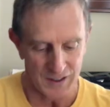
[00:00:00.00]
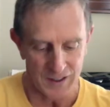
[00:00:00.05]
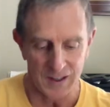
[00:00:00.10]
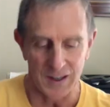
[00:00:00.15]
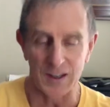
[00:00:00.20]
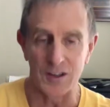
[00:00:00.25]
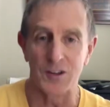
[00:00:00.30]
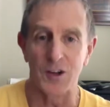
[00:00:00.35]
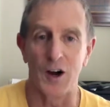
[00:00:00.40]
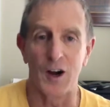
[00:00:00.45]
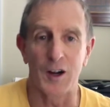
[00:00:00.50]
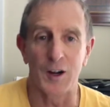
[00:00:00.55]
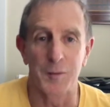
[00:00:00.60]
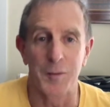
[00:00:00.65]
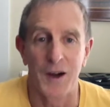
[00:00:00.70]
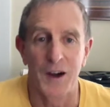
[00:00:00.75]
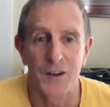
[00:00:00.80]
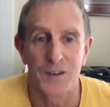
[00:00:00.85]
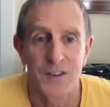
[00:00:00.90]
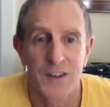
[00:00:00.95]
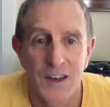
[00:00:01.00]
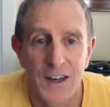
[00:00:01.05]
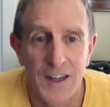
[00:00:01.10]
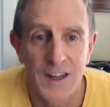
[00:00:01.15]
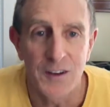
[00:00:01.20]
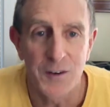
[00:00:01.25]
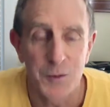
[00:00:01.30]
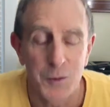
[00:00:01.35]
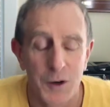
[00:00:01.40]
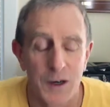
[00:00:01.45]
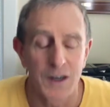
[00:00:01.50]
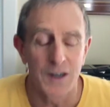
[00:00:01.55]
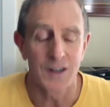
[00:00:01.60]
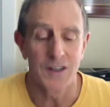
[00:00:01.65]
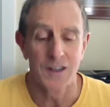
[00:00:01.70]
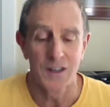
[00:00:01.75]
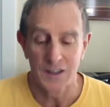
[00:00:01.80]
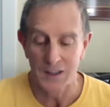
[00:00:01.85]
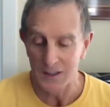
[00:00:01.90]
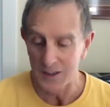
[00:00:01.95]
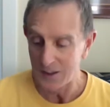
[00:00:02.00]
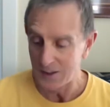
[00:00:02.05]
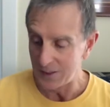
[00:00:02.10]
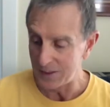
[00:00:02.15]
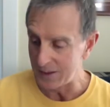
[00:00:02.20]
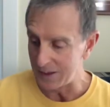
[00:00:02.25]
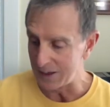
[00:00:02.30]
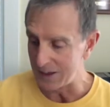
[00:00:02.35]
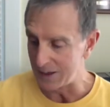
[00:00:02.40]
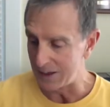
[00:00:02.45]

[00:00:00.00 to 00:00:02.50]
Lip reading: and talk about today as well. The